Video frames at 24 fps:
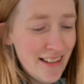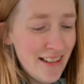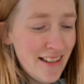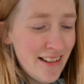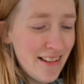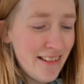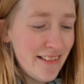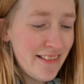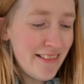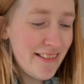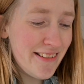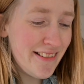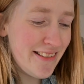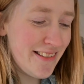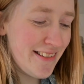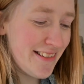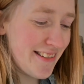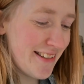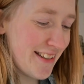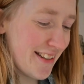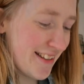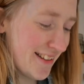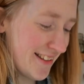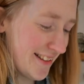
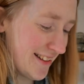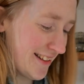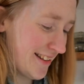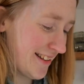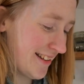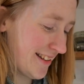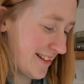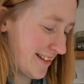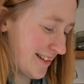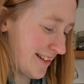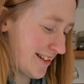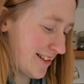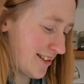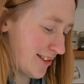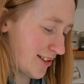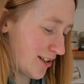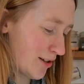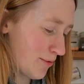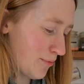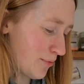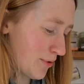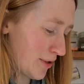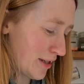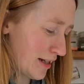Oh, it's so
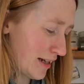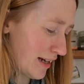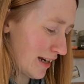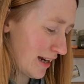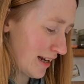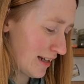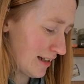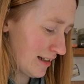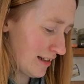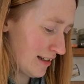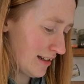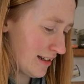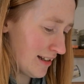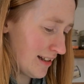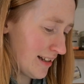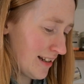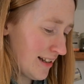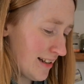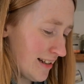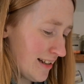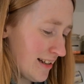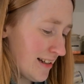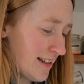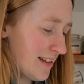pretty.
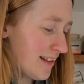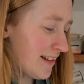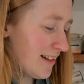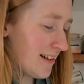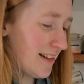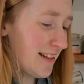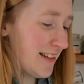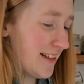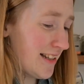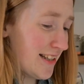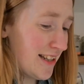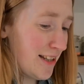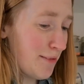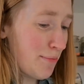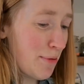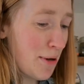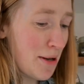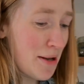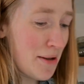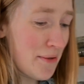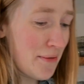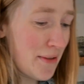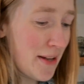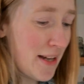I think this is
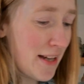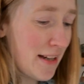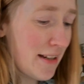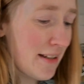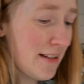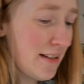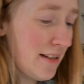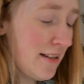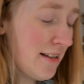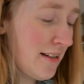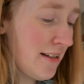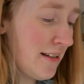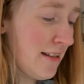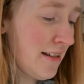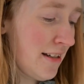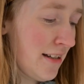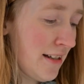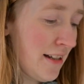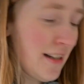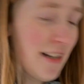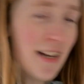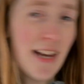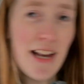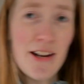perfect.
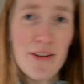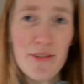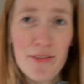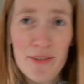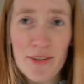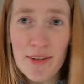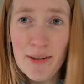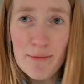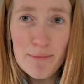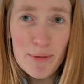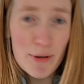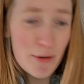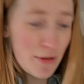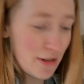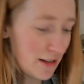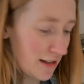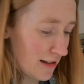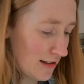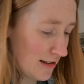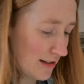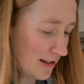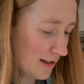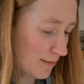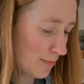Hang on, I'm building
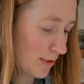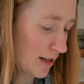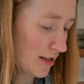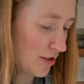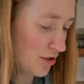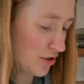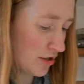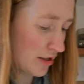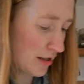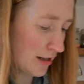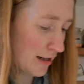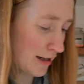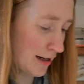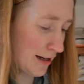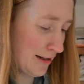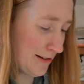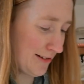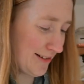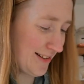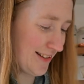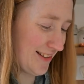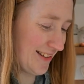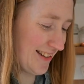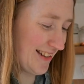anticipation here.
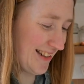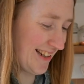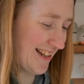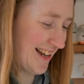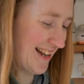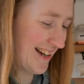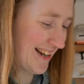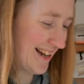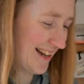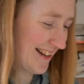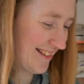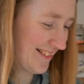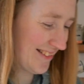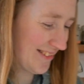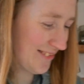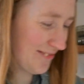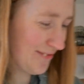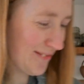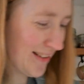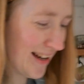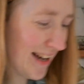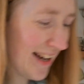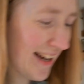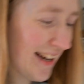Get it out the
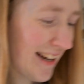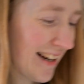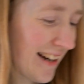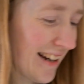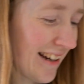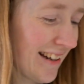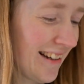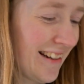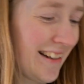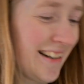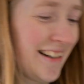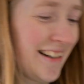back.